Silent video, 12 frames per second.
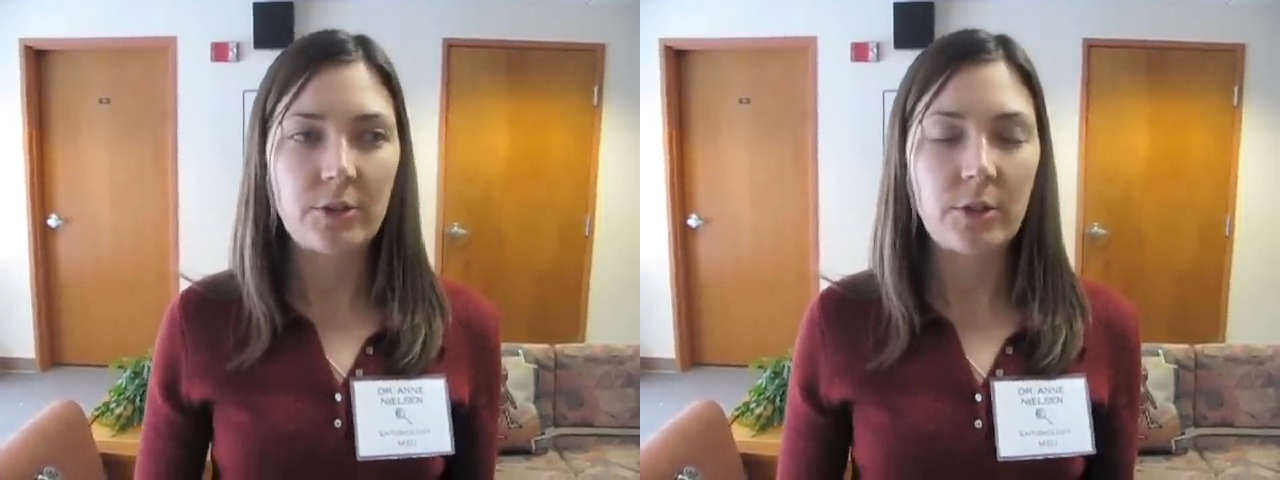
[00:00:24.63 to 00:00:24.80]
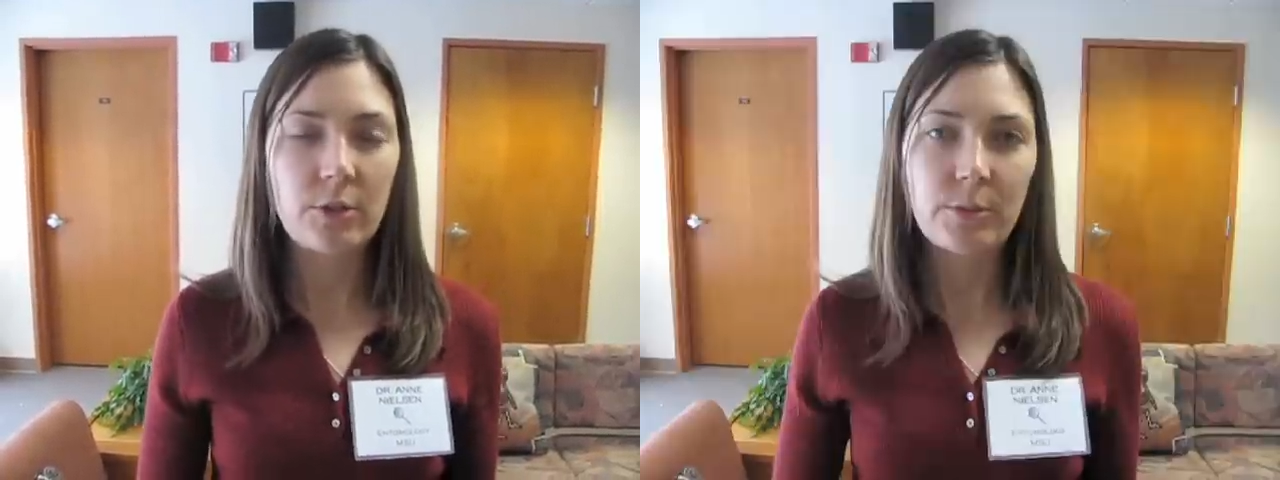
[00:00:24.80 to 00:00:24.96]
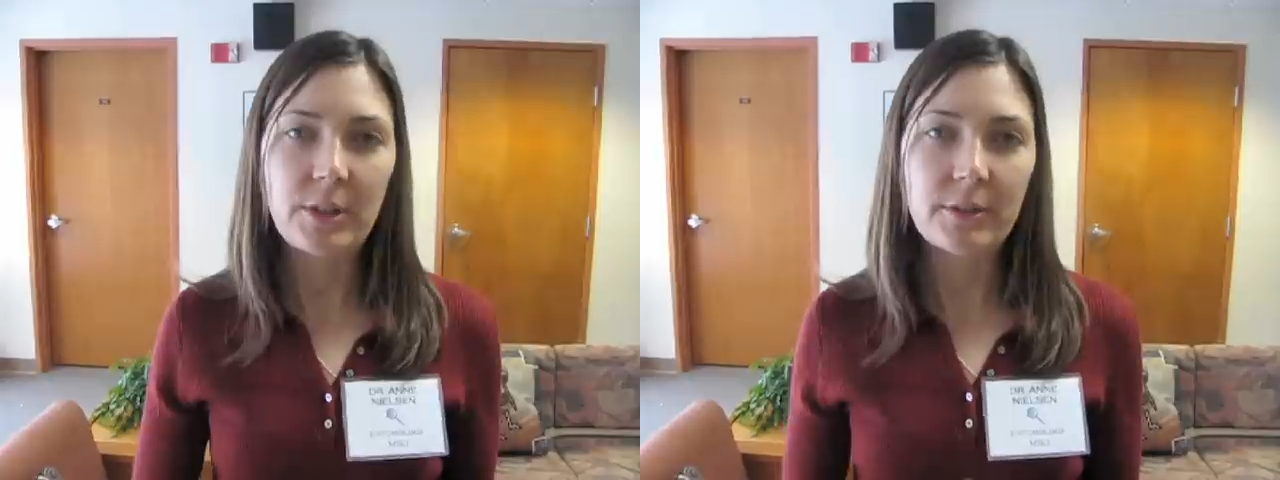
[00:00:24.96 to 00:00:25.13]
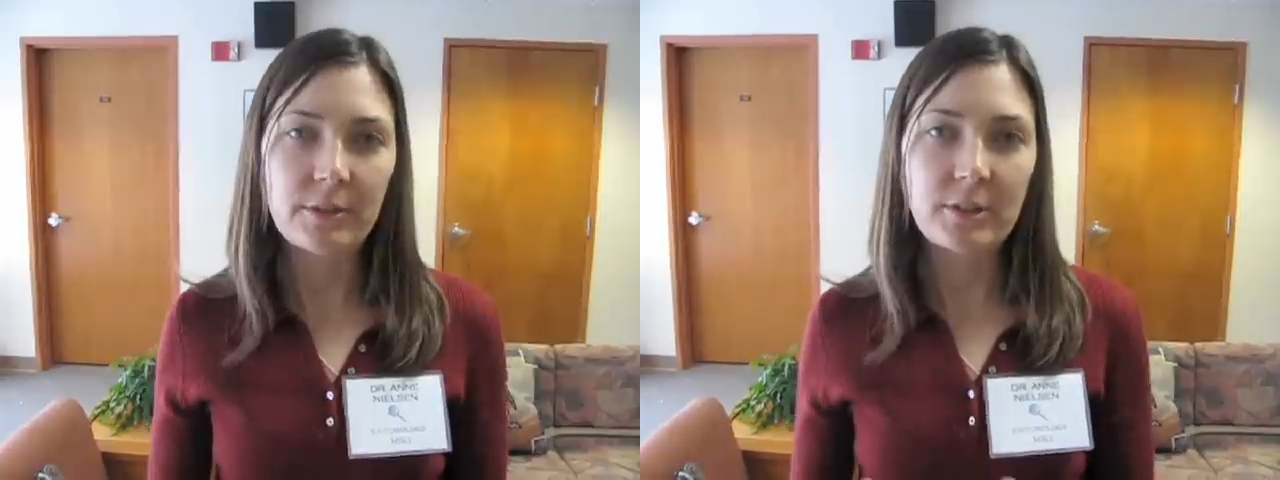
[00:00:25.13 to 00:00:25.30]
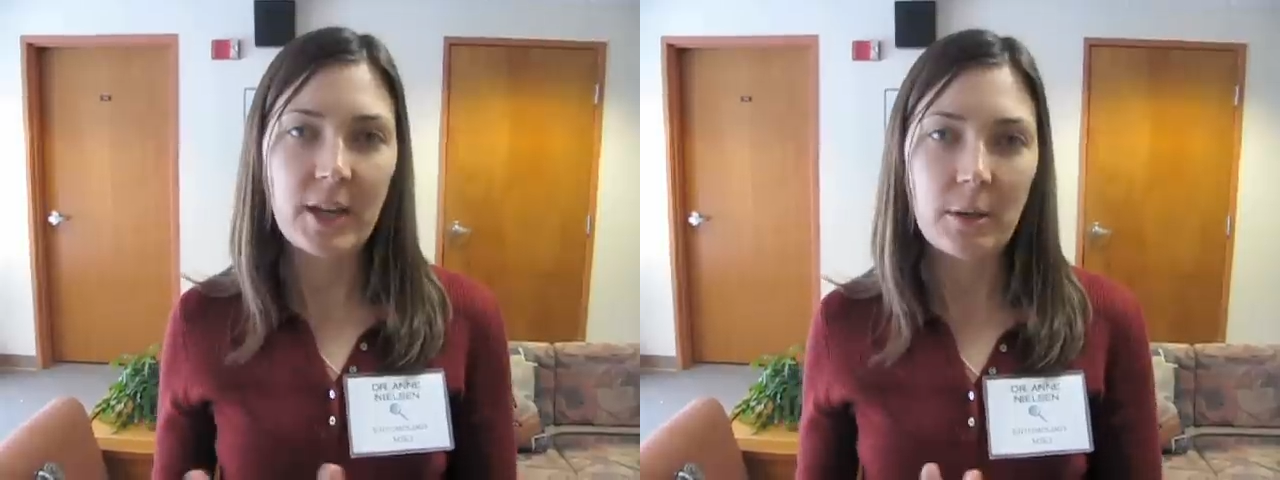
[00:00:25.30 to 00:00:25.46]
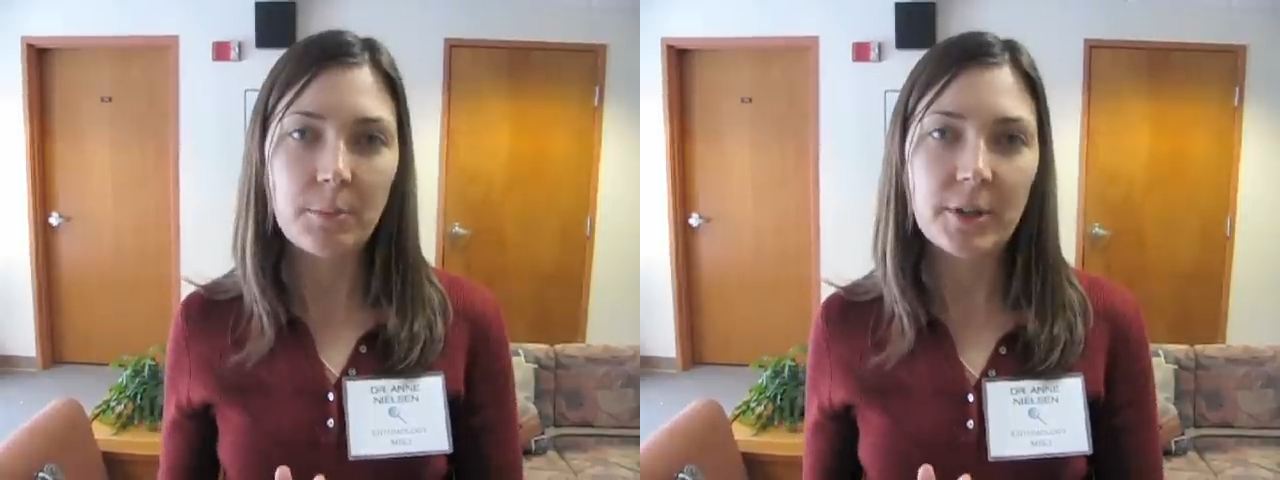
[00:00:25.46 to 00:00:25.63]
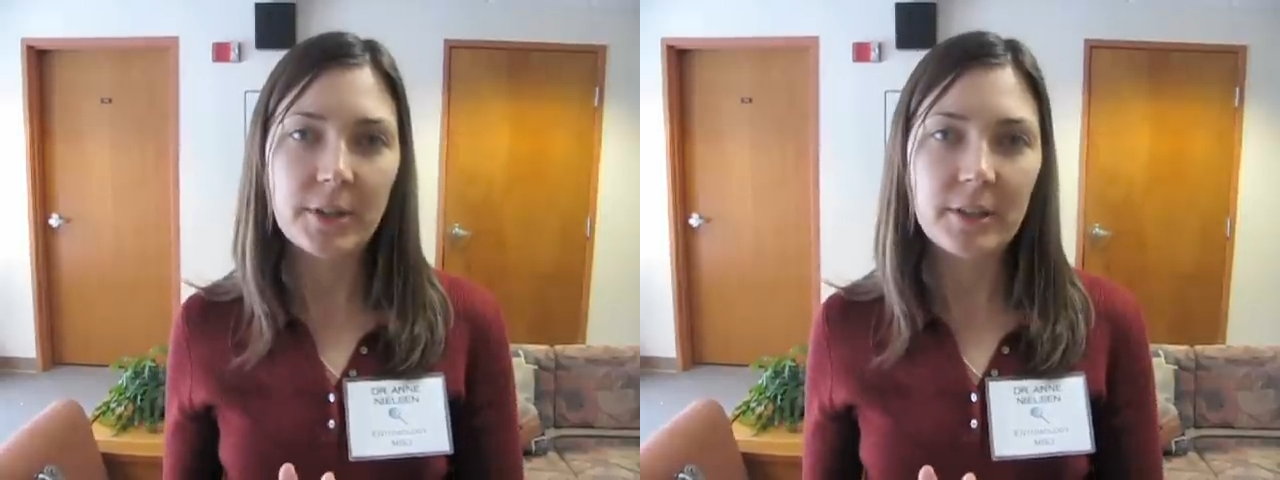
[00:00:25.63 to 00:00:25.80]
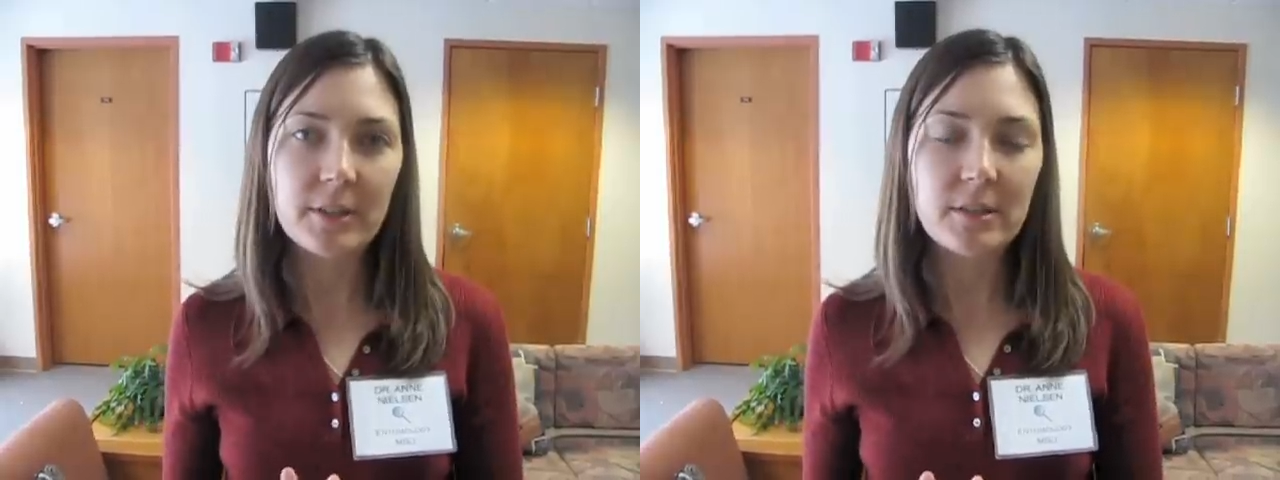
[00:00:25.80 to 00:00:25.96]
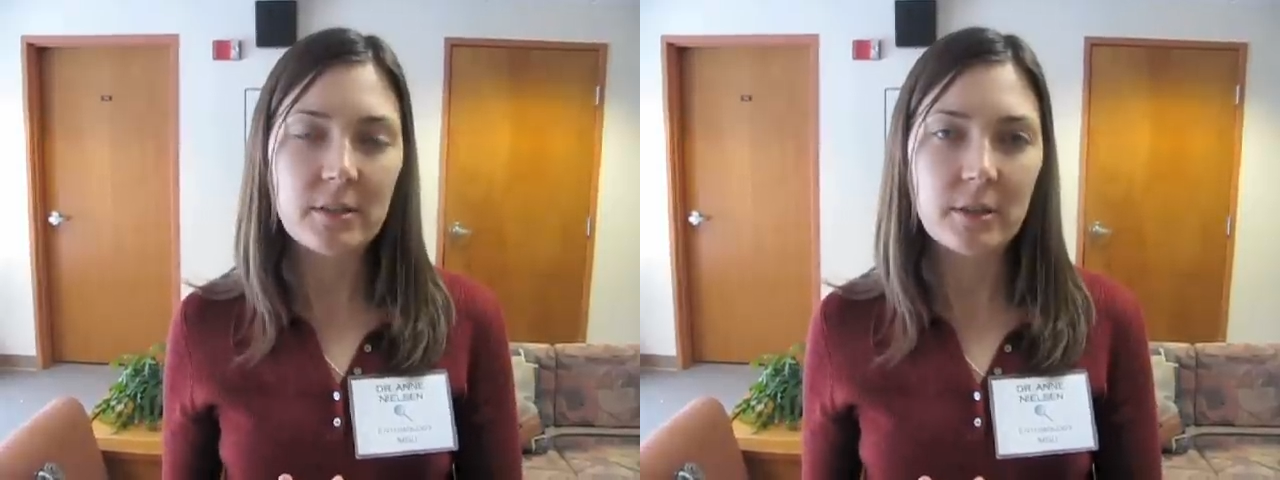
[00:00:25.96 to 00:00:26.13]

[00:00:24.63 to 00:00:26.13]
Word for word: at three different time periods.